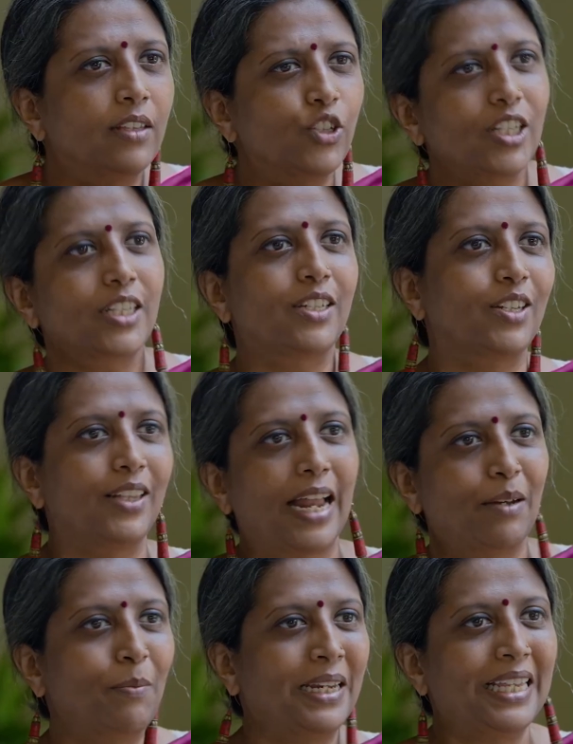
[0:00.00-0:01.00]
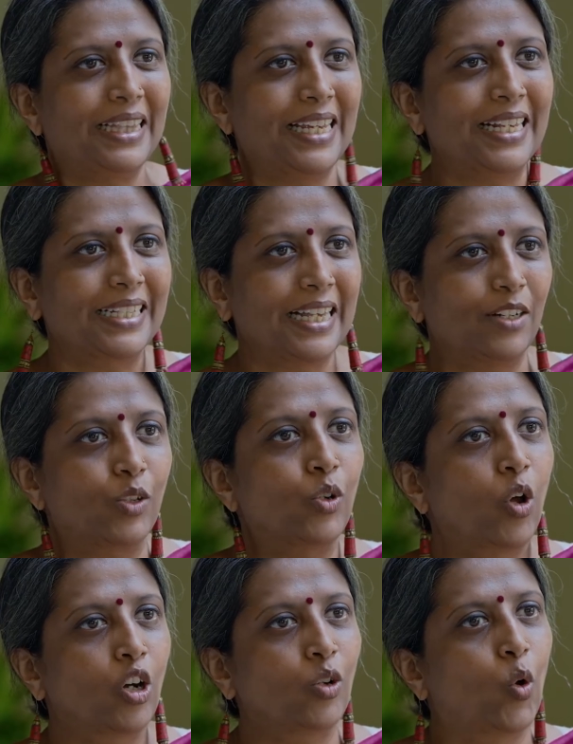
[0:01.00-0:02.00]
just that many things, to
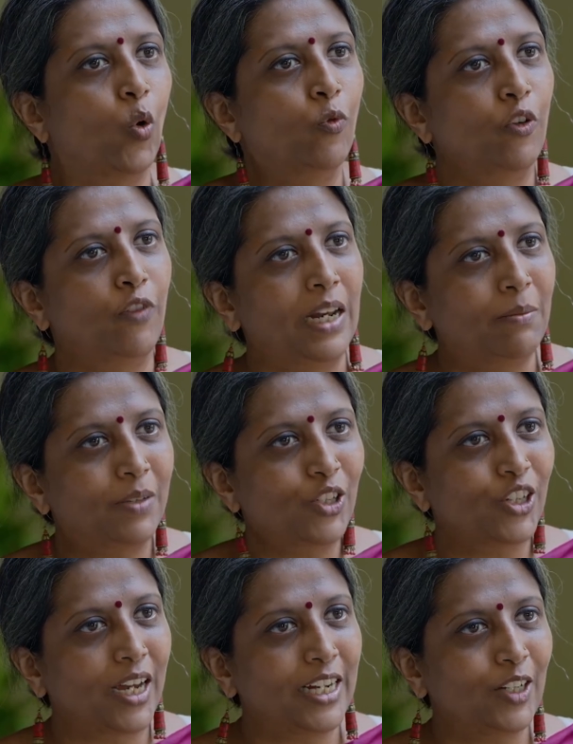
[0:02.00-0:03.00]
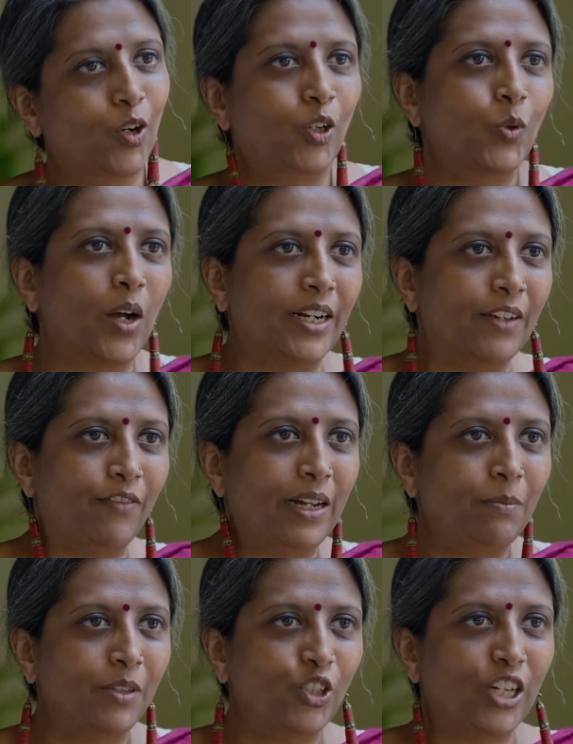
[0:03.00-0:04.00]
not overwhelm the child, not to
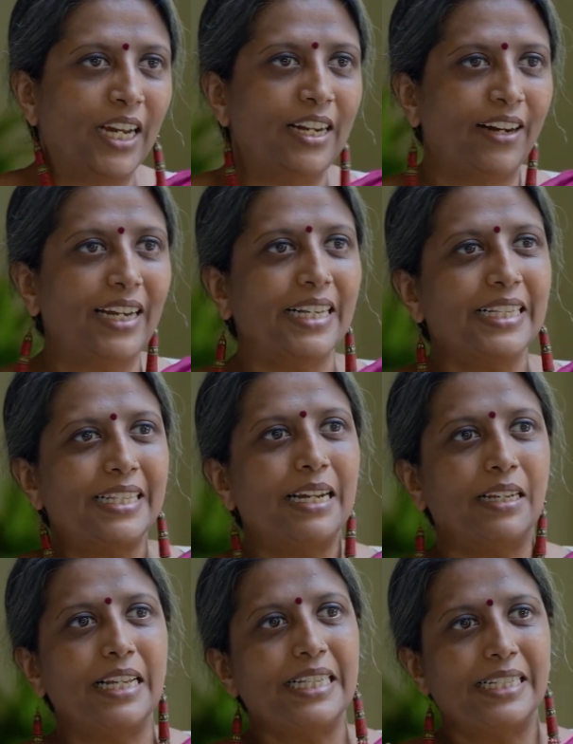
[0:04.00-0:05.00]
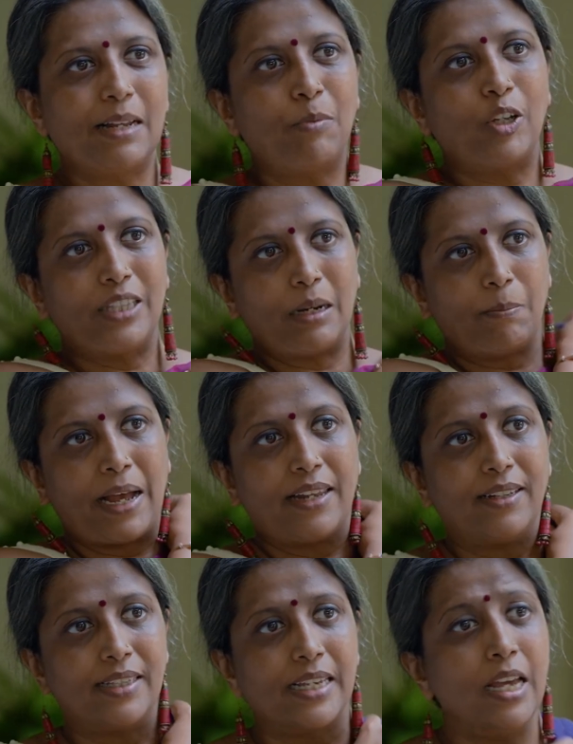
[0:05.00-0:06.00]
underwhelm the child, right? It's about that
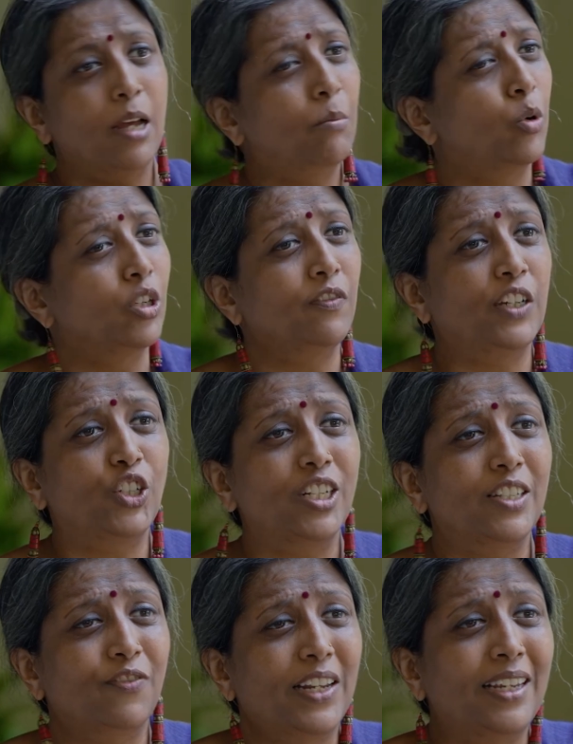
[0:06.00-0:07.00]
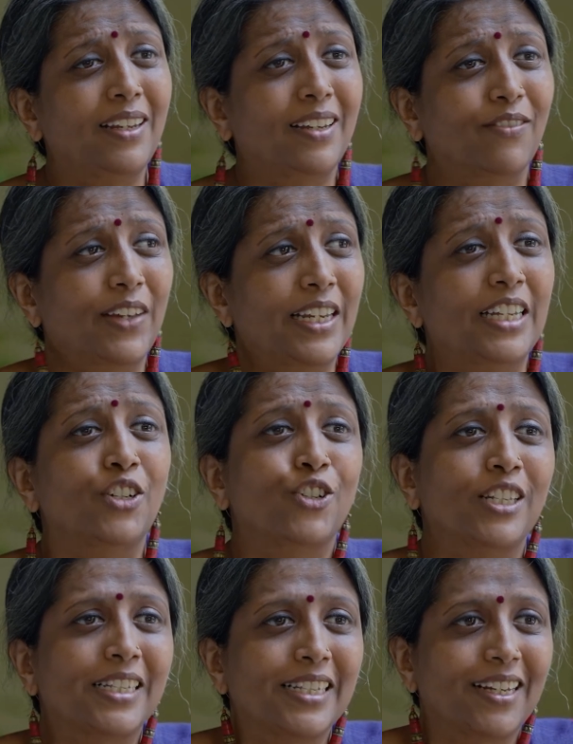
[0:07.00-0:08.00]
balance. Motivation is very, very
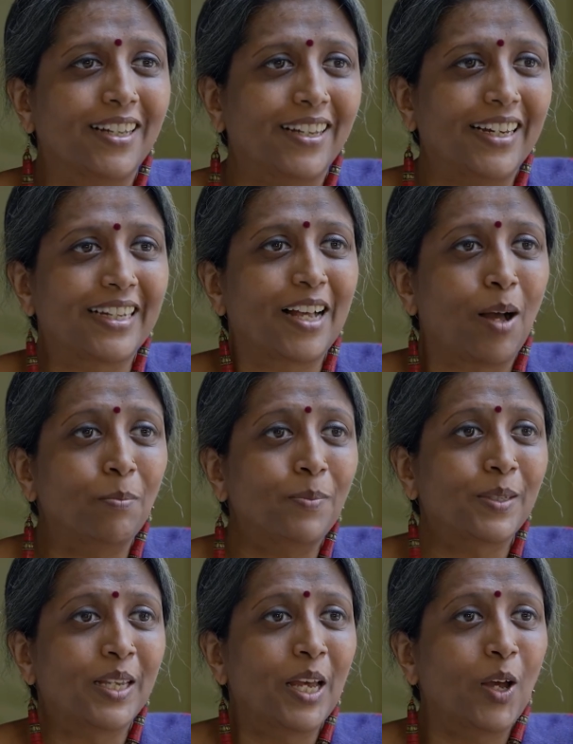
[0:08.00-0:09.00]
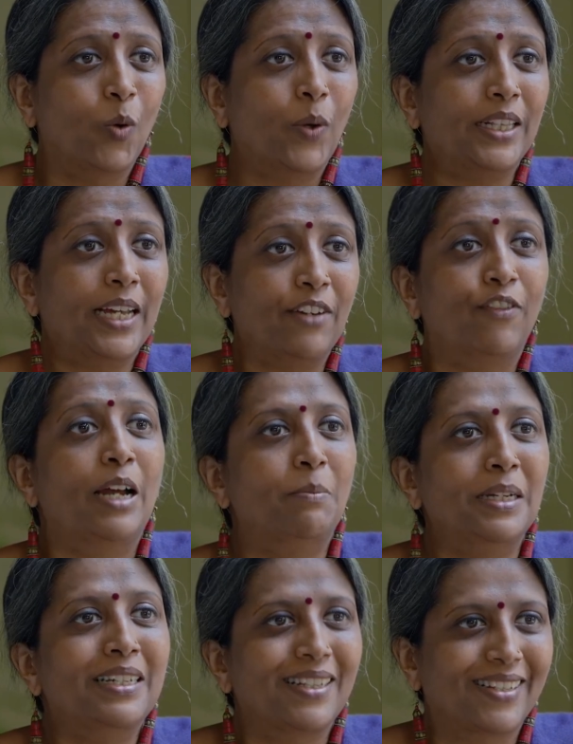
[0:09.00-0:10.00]
intrinsic. It comes when the
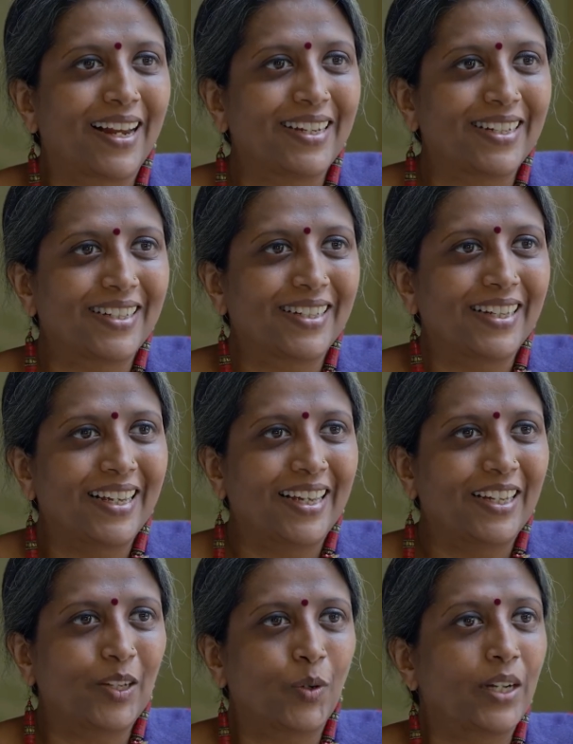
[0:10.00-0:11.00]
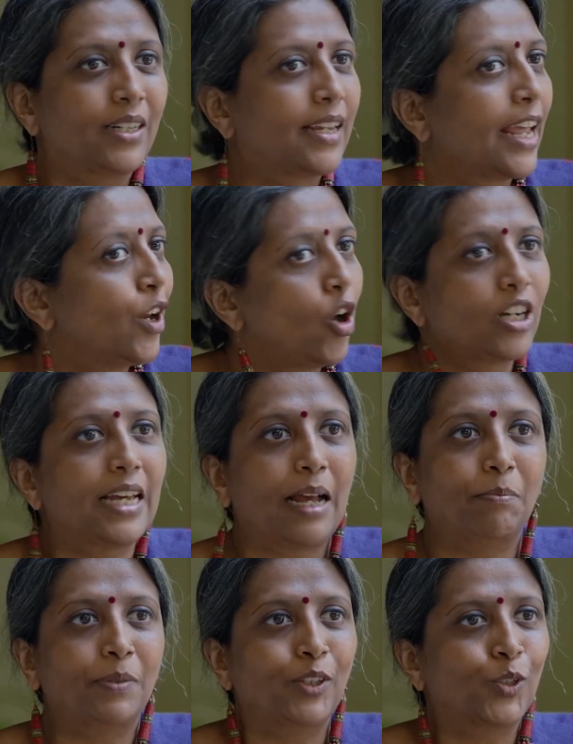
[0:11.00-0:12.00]
environment is right. It cannot
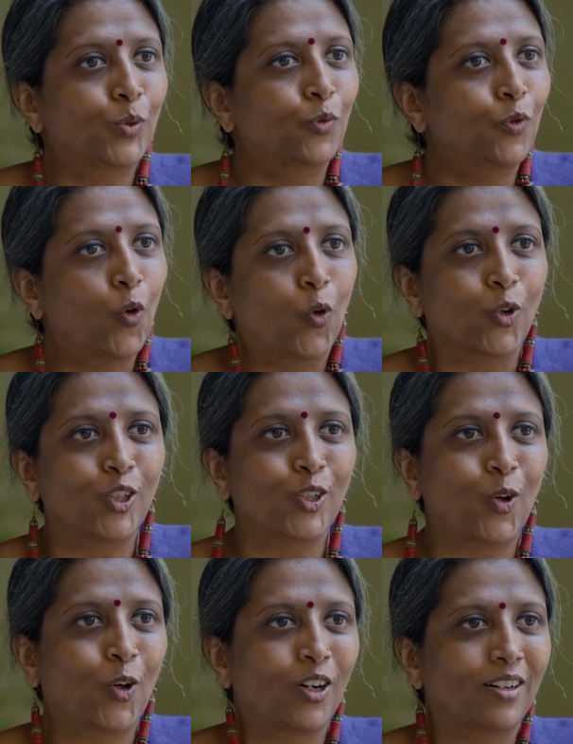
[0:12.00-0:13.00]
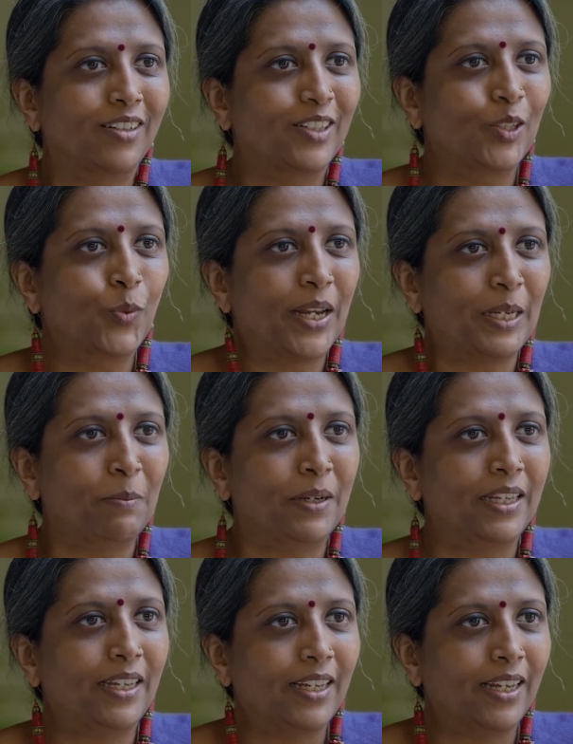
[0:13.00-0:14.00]
happen through force or through
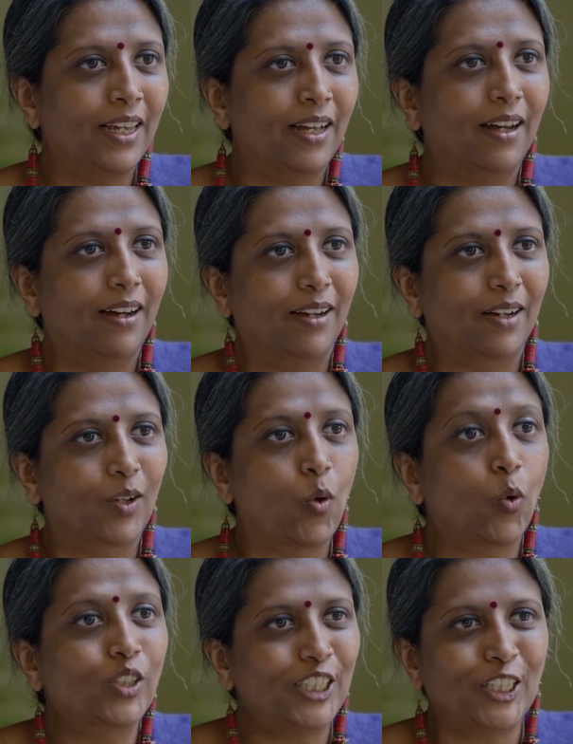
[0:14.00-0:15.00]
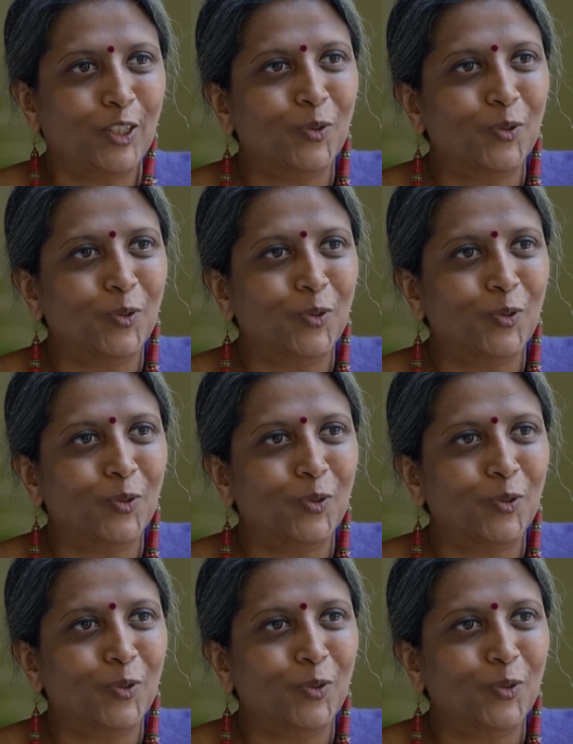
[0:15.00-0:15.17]
anybody coaxing